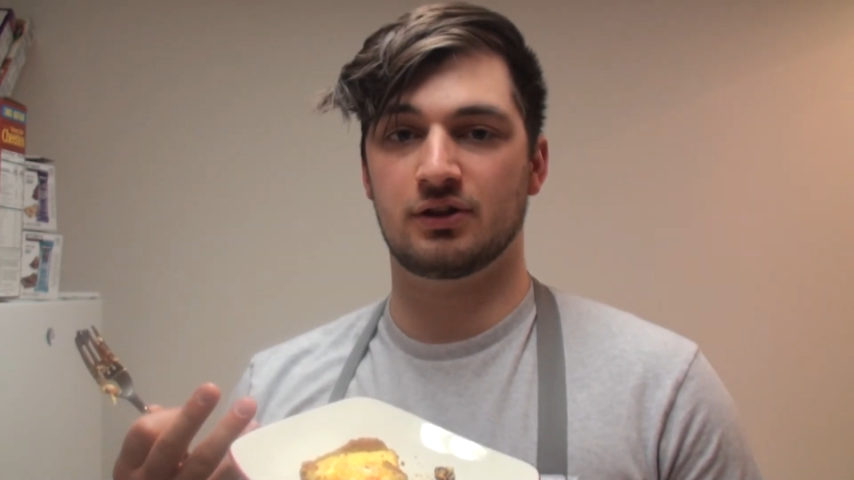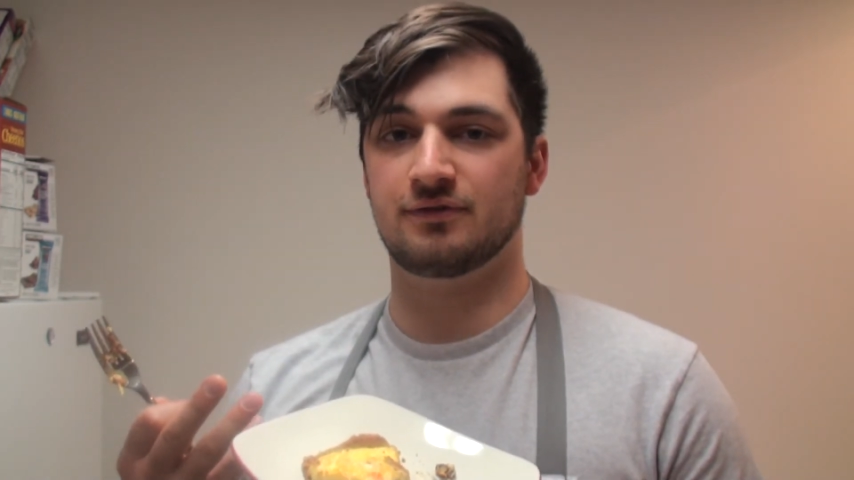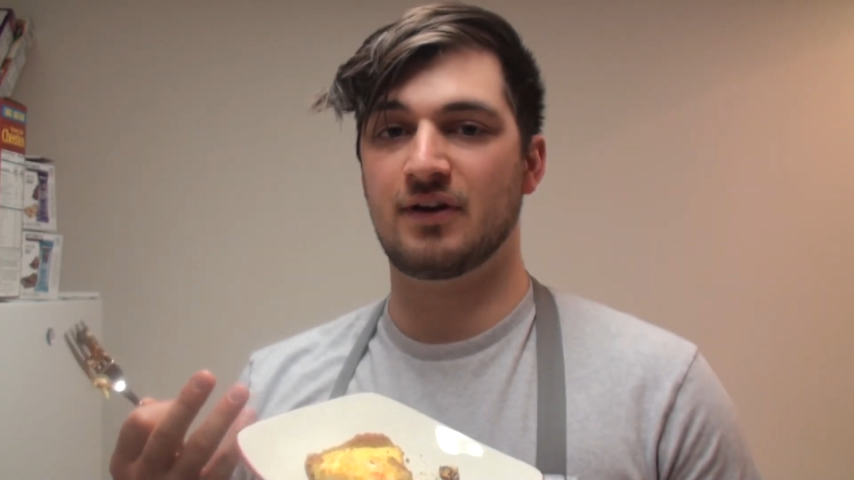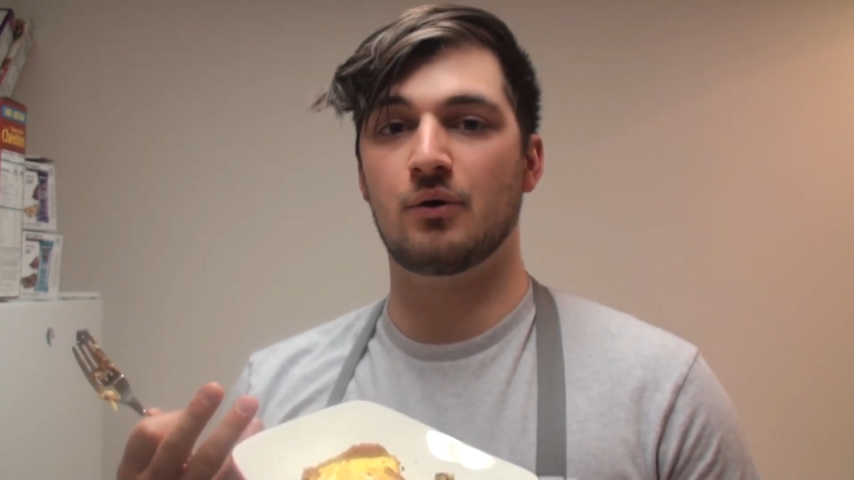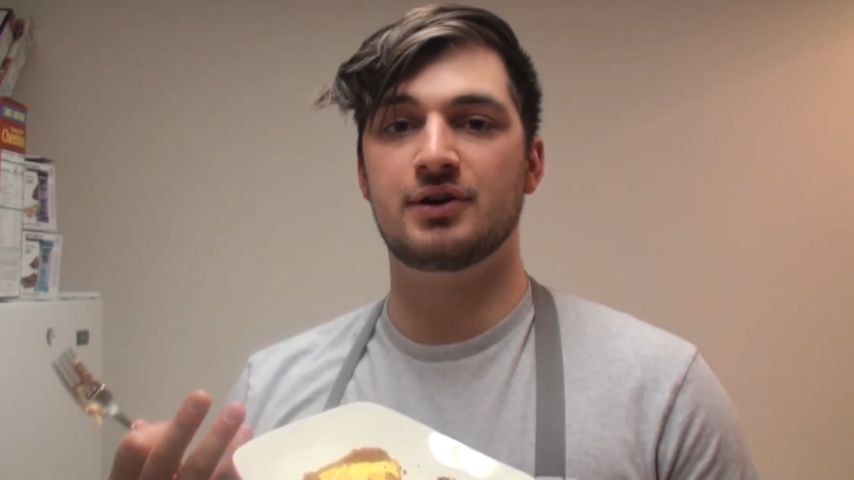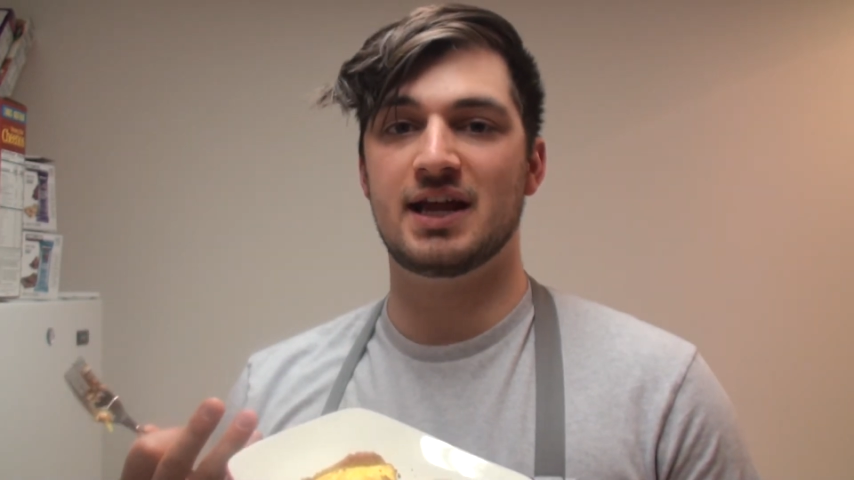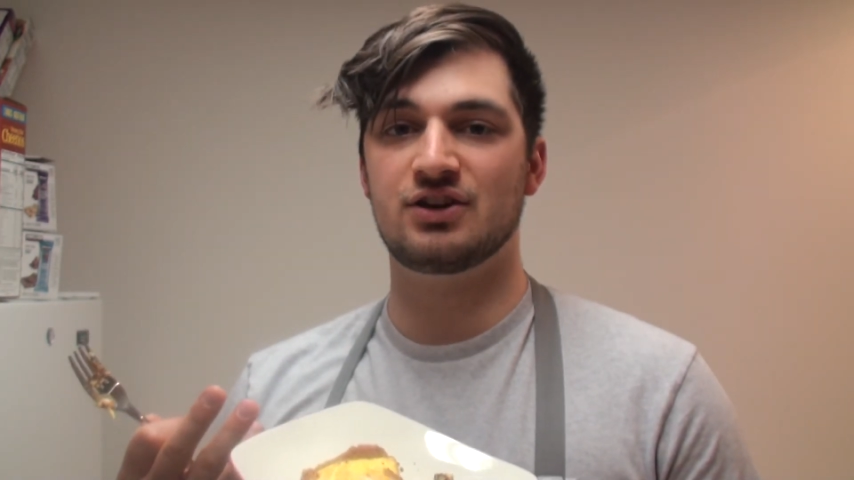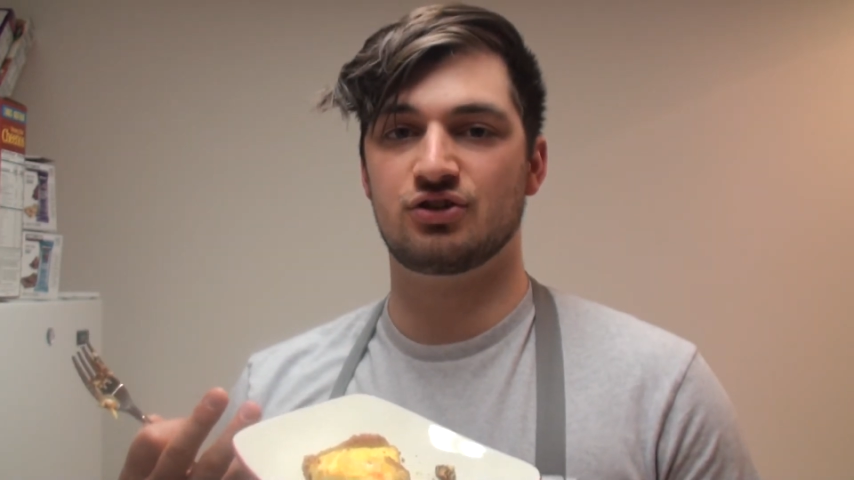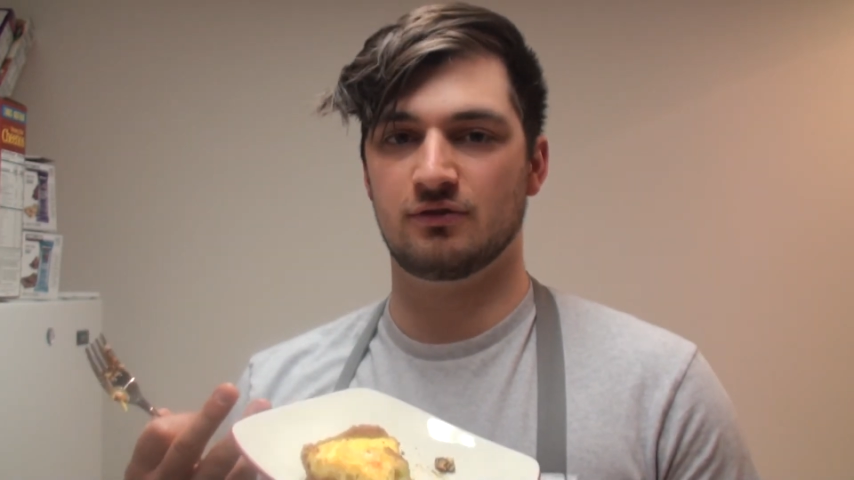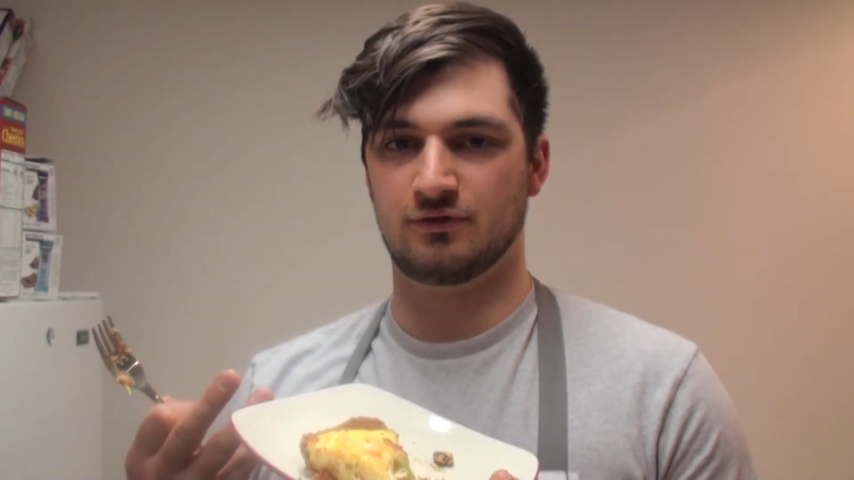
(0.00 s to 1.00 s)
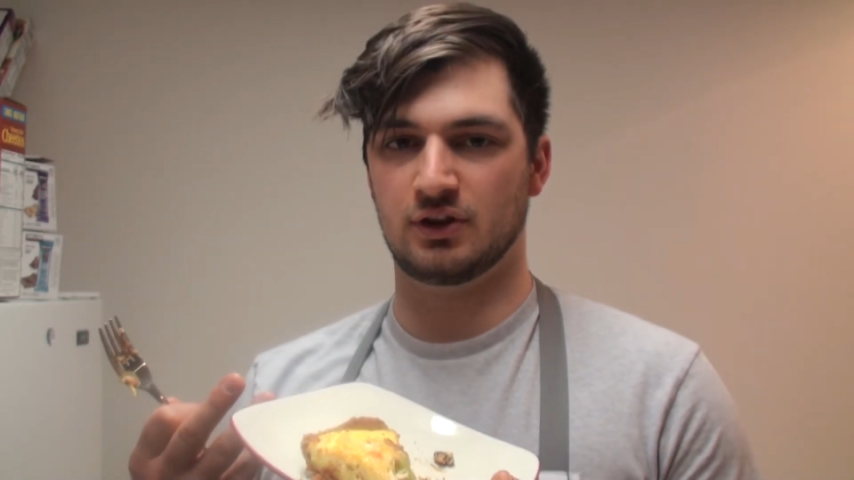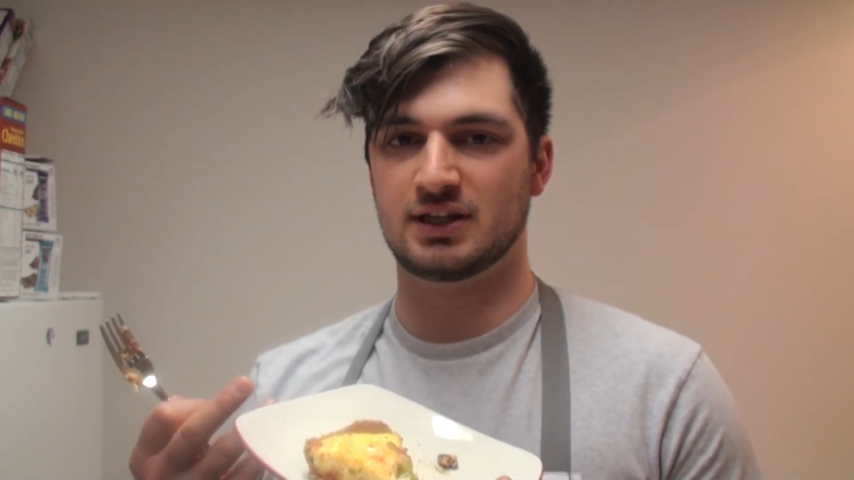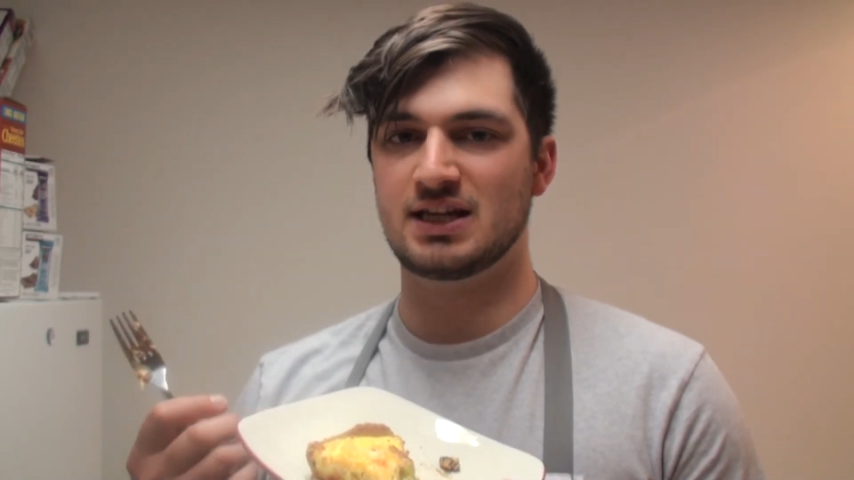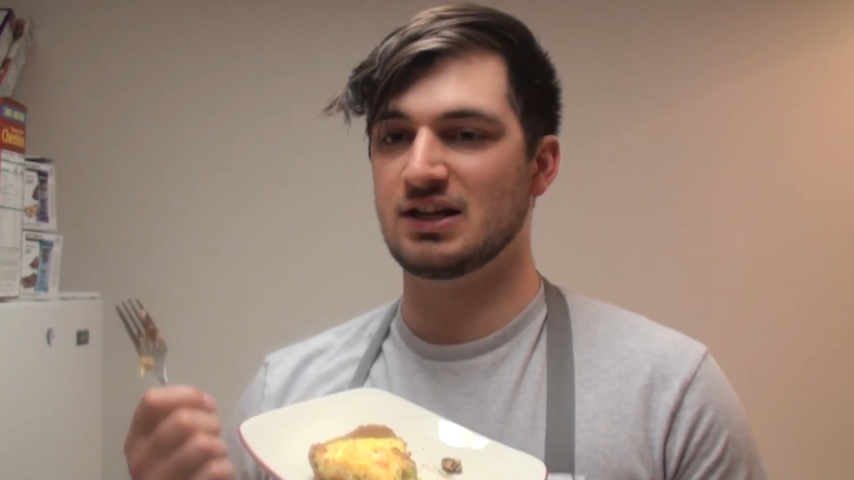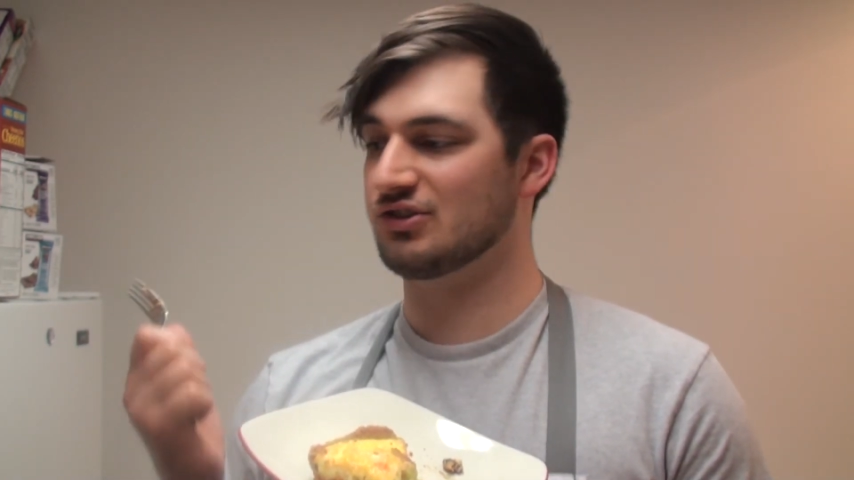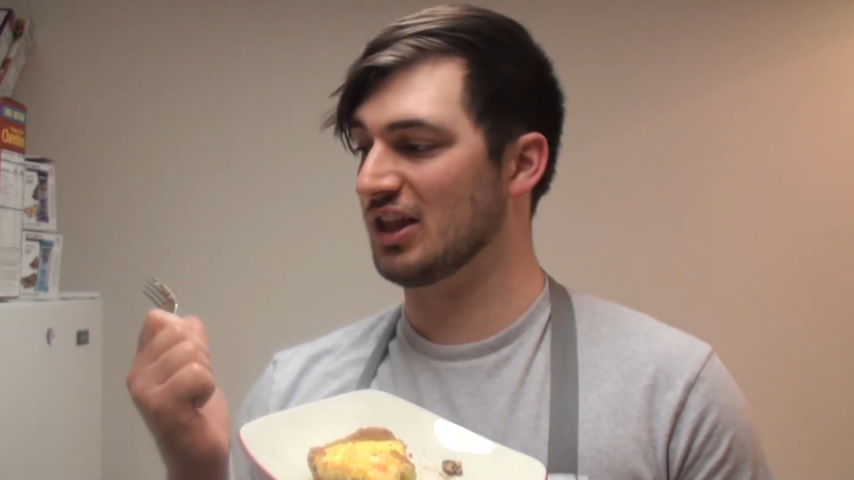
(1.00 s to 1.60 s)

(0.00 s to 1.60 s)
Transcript: the foundation for the quiche.